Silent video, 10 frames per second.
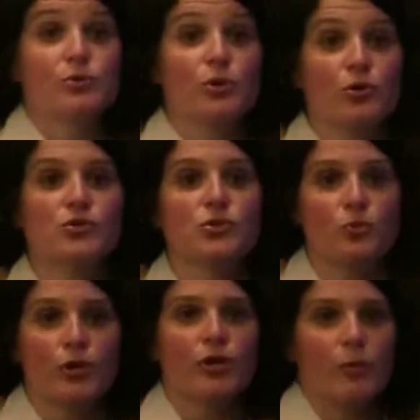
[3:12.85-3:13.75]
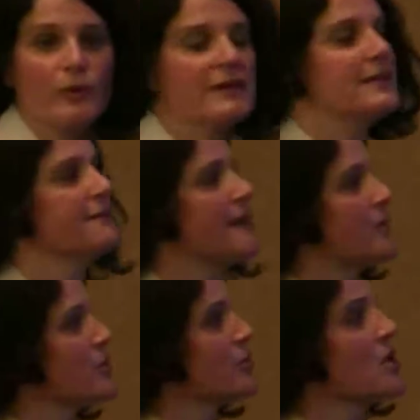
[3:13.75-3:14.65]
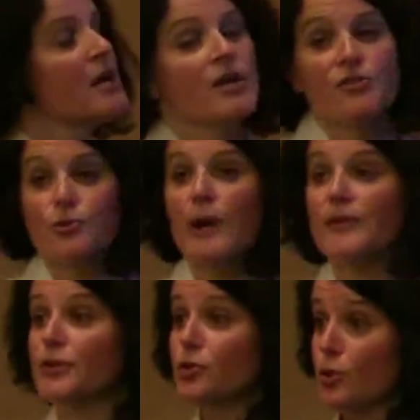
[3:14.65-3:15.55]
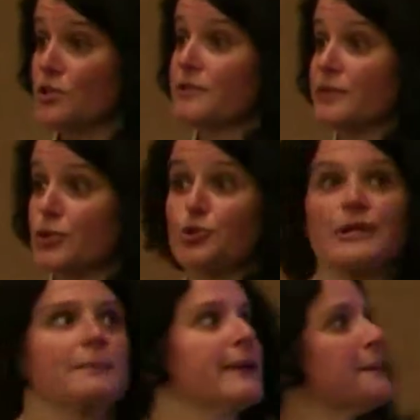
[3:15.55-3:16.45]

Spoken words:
goals to work on with the offenders throughout the course of their treatment.